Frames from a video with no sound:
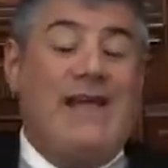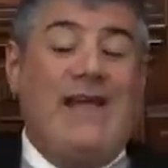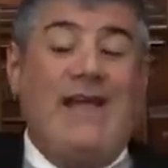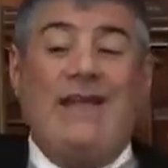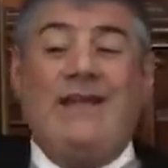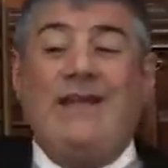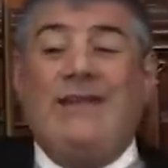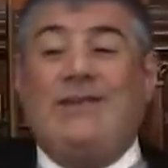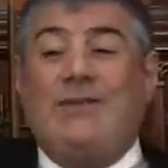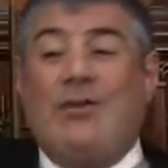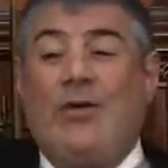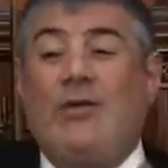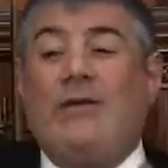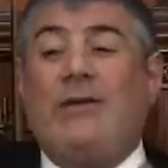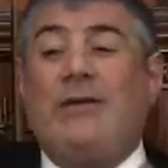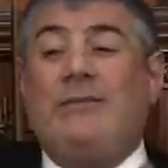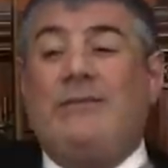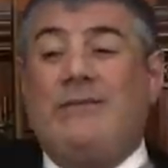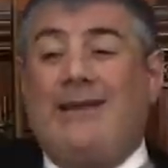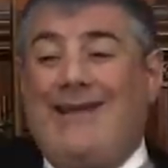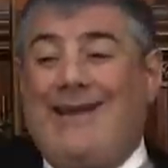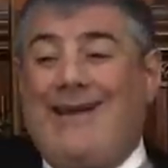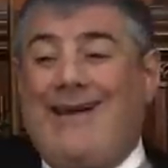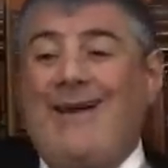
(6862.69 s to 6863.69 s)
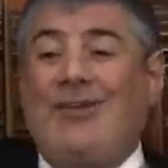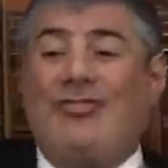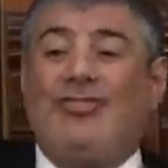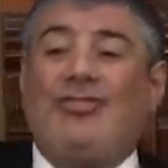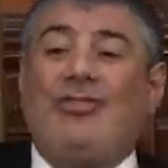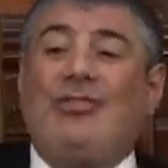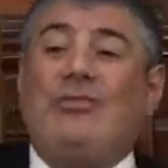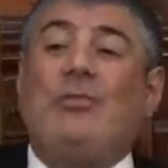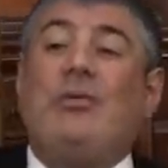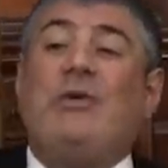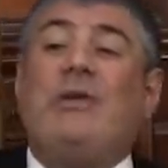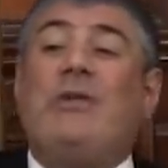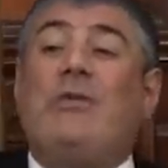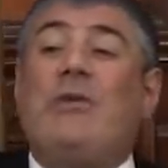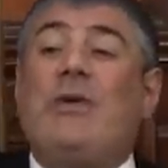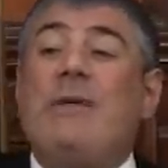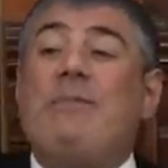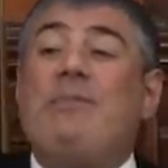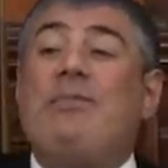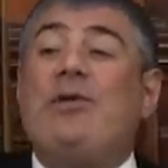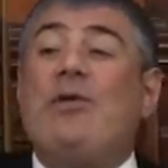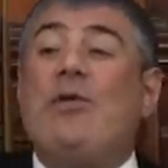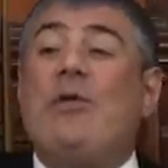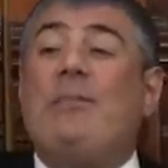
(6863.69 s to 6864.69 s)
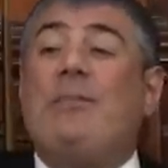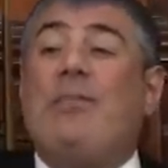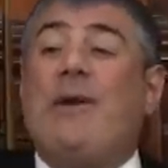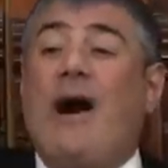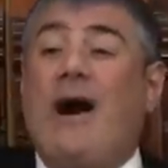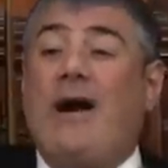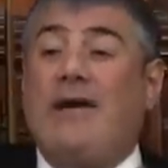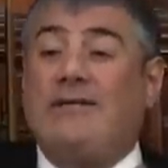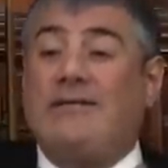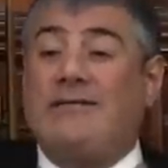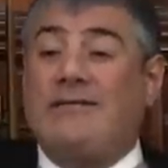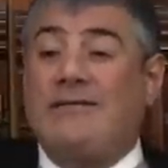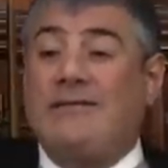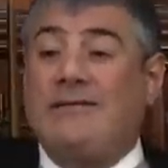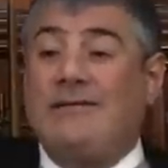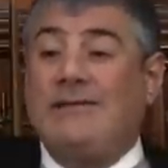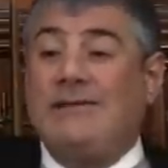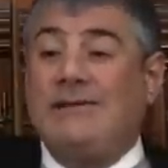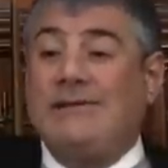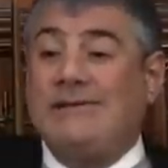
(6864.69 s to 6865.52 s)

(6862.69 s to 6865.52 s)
And he told them the Russian will rip you apart.